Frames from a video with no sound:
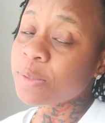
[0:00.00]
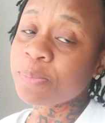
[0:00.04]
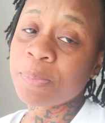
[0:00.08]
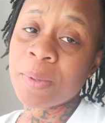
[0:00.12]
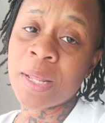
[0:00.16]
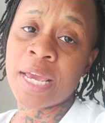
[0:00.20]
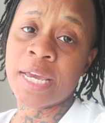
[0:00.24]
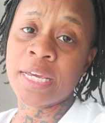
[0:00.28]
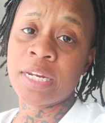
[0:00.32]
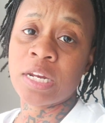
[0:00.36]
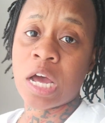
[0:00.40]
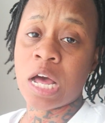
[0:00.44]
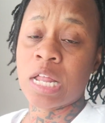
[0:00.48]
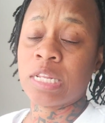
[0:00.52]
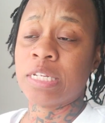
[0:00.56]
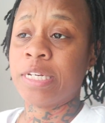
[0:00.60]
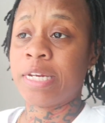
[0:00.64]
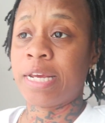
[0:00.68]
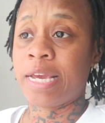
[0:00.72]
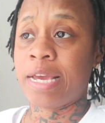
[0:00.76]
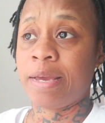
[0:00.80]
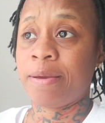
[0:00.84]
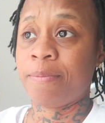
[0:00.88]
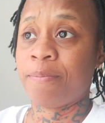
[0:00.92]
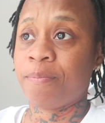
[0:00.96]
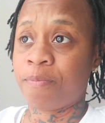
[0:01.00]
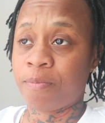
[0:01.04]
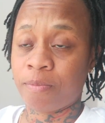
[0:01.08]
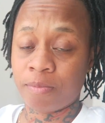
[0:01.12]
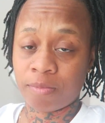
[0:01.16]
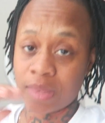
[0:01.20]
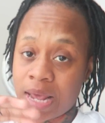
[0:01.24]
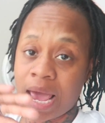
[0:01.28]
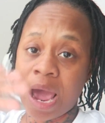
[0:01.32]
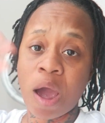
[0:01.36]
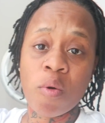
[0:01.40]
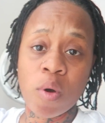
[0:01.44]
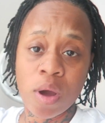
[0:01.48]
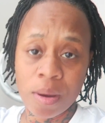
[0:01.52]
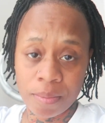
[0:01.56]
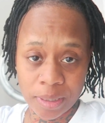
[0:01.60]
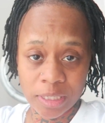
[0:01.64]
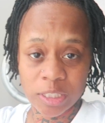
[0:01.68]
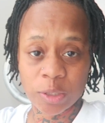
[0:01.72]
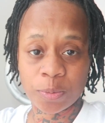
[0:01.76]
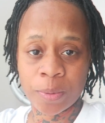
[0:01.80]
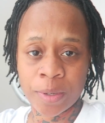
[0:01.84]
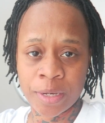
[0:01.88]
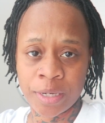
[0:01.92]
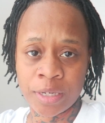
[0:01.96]
explained all of that. Now I'm
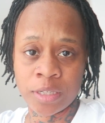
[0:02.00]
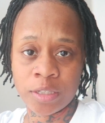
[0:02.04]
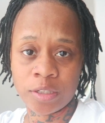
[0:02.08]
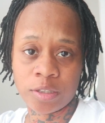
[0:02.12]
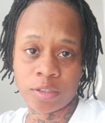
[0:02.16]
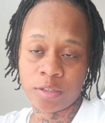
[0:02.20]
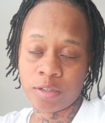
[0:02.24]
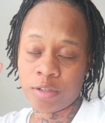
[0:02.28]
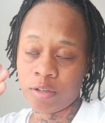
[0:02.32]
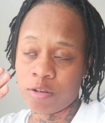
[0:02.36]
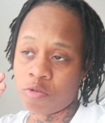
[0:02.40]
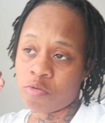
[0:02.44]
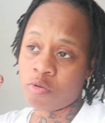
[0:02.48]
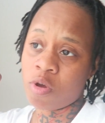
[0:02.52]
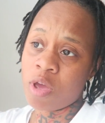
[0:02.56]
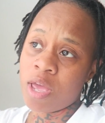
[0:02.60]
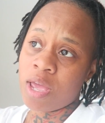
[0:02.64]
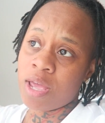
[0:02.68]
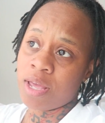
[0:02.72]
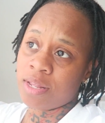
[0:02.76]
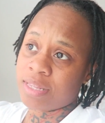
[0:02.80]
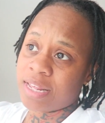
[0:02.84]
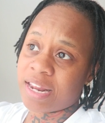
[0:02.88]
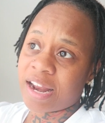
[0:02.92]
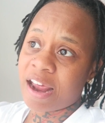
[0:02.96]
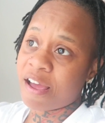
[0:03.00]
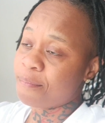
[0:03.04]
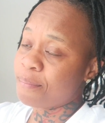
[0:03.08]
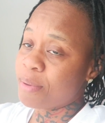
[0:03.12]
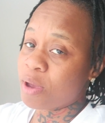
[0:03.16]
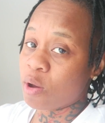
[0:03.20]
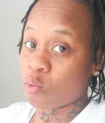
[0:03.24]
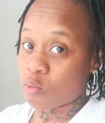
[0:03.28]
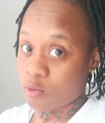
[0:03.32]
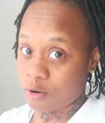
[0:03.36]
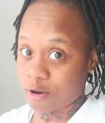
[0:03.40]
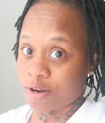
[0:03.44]
explaining to you that I've been